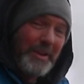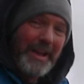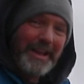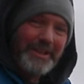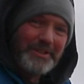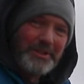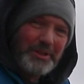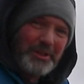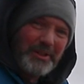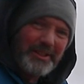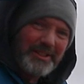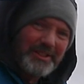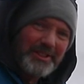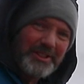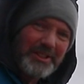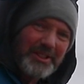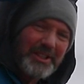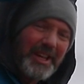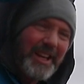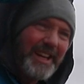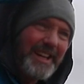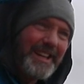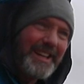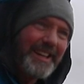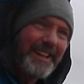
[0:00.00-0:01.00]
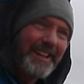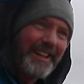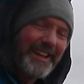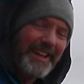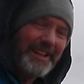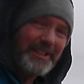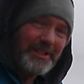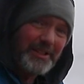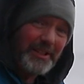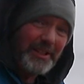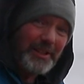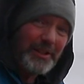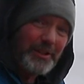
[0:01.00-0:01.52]
as you can see,
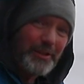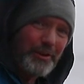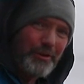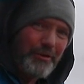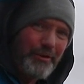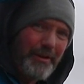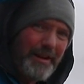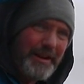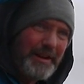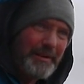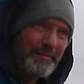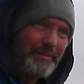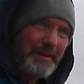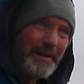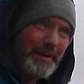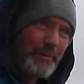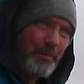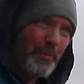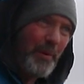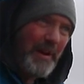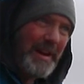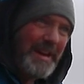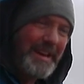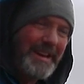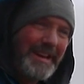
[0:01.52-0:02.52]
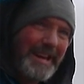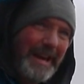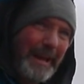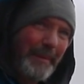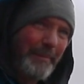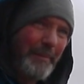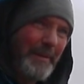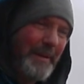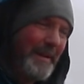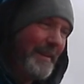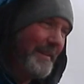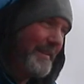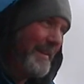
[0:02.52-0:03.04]
it's incredibly windy
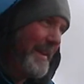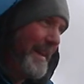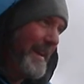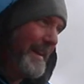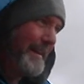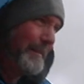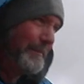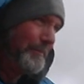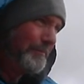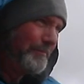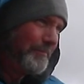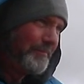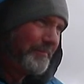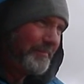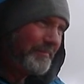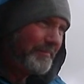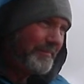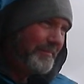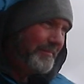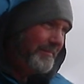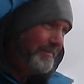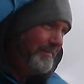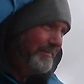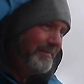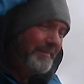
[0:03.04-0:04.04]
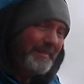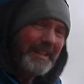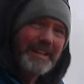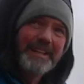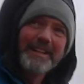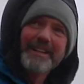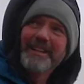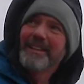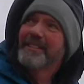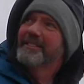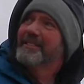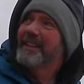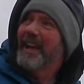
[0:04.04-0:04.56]
up here now.
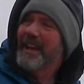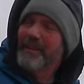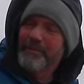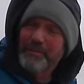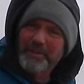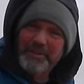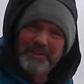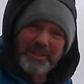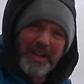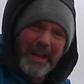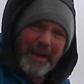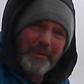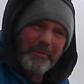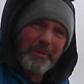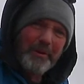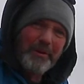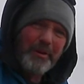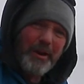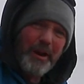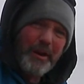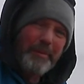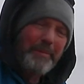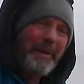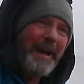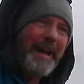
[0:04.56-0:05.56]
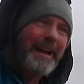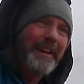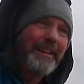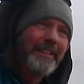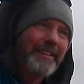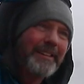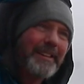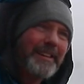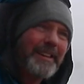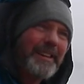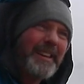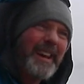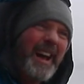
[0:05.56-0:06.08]
Dave was saying we're at about
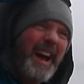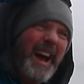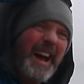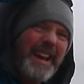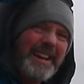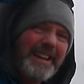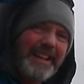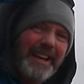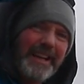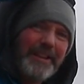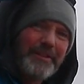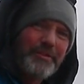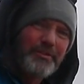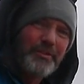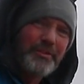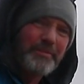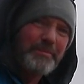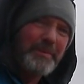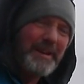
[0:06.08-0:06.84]
800